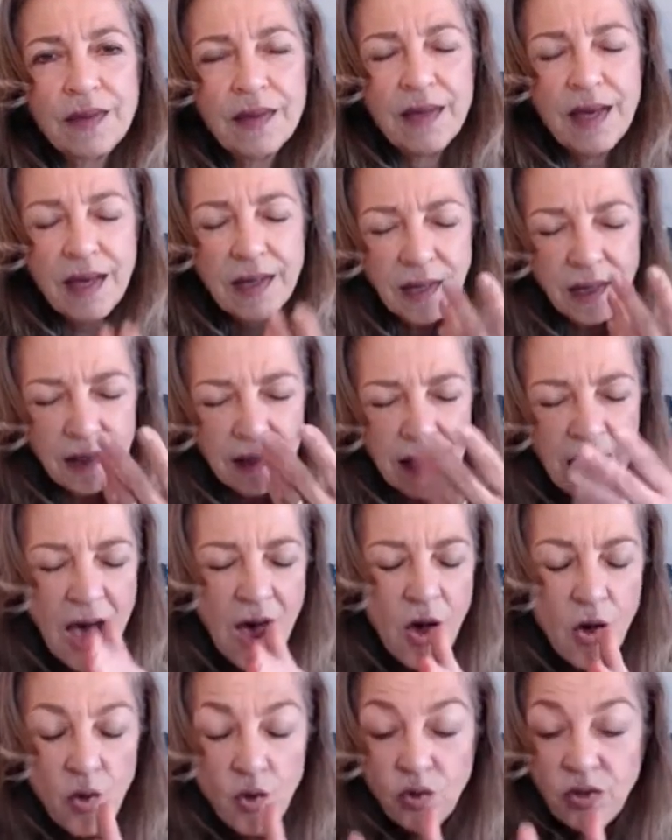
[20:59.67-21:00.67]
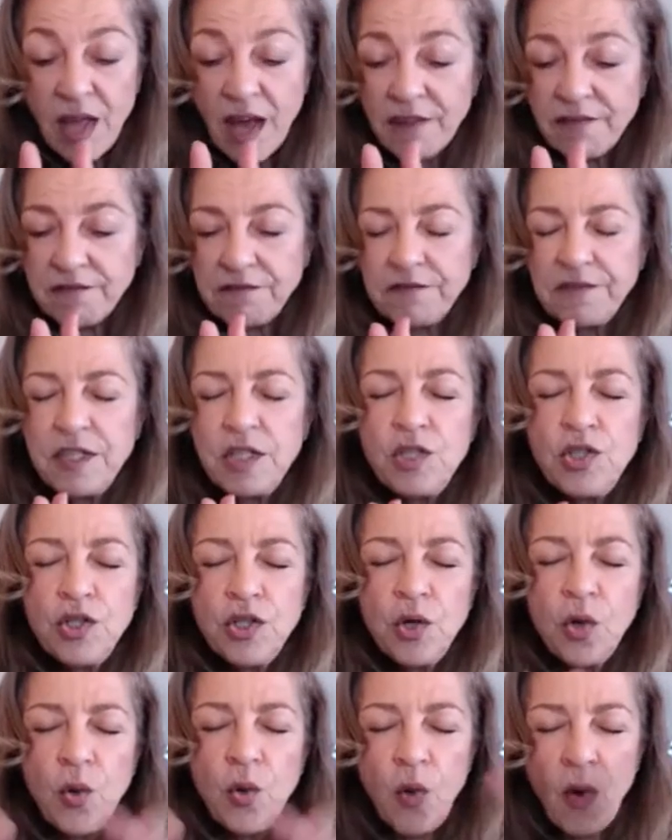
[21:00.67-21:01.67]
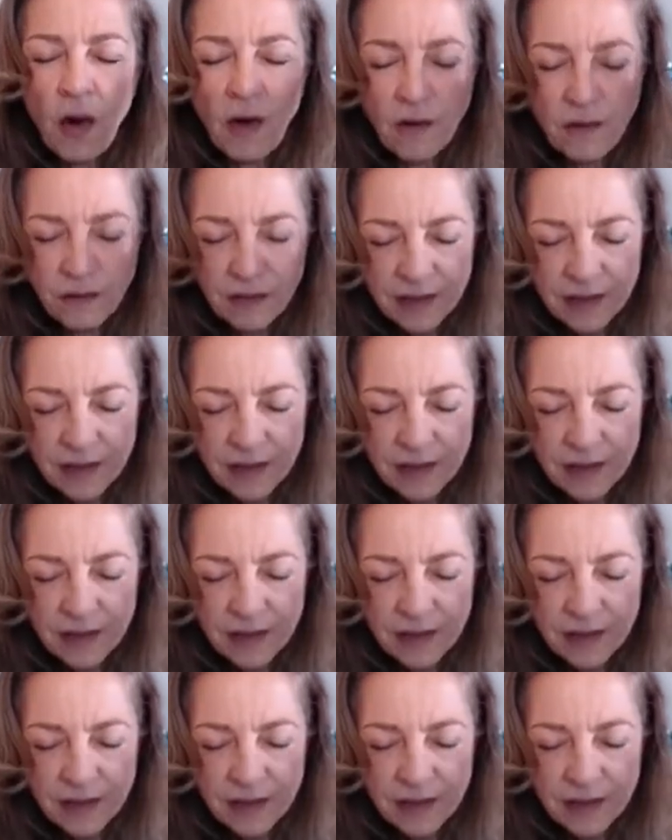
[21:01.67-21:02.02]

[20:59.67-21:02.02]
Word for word: and allow that video of